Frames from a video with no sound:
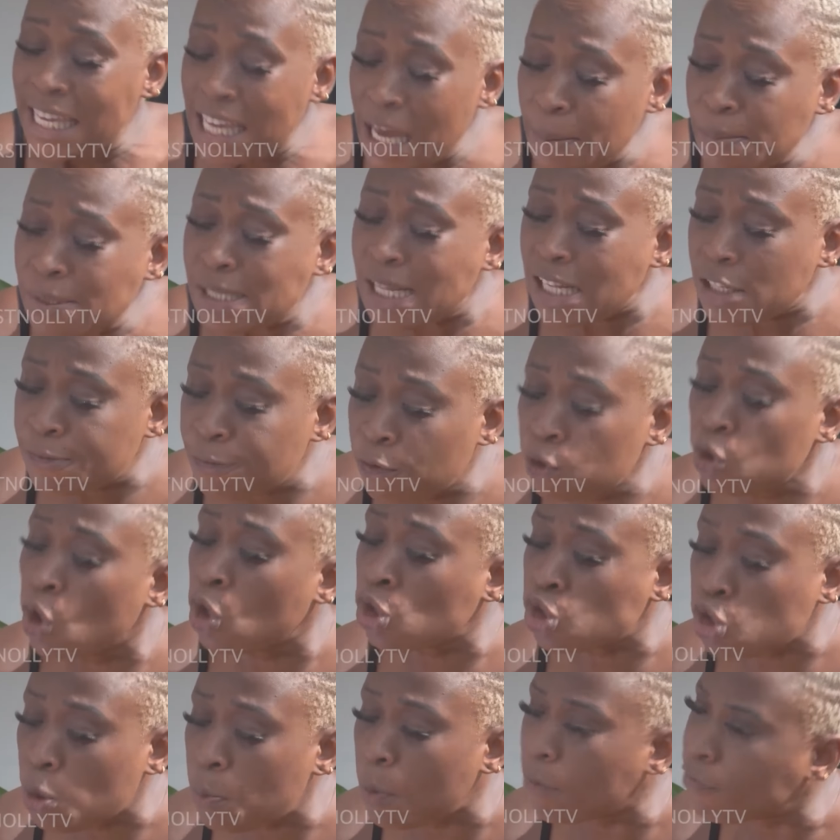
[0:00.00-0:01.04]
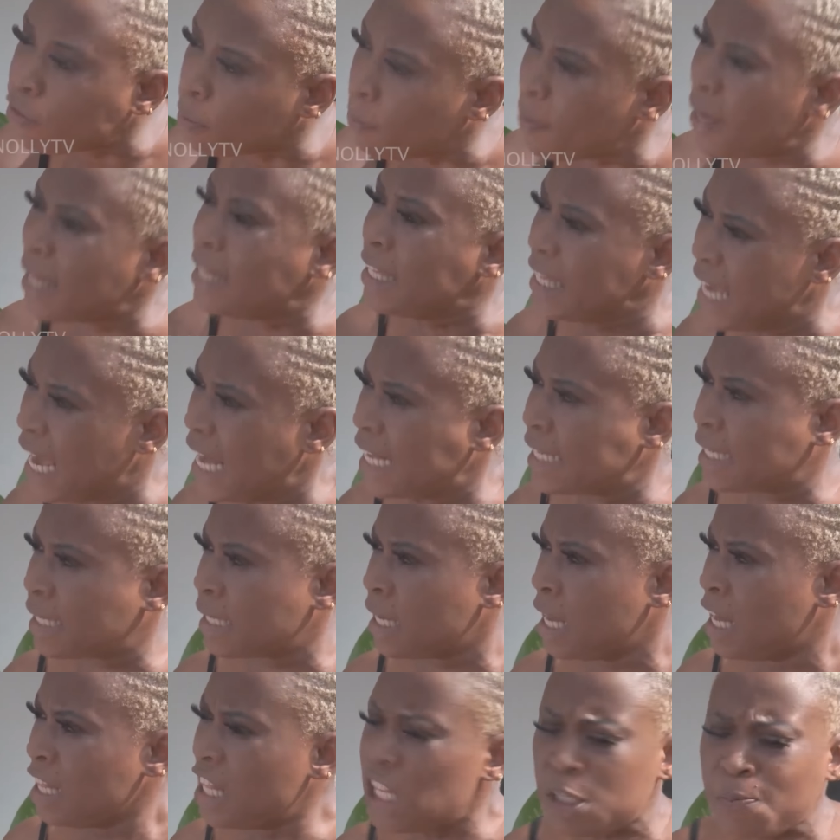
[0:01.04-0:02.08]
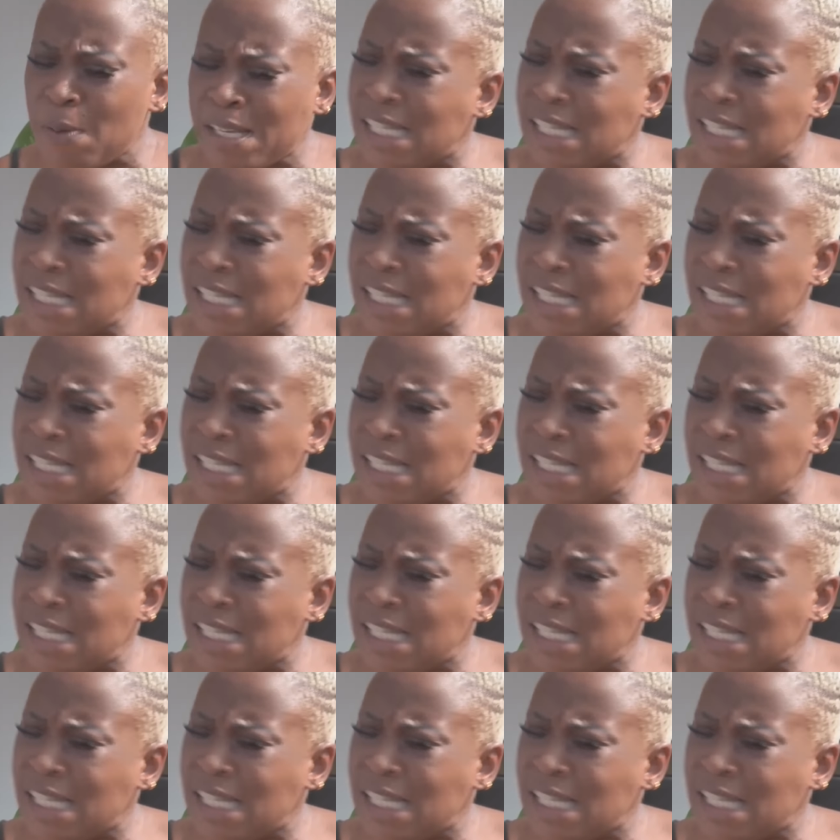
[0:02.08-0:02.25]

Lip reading: kept that phone on top of the bed. Yes, this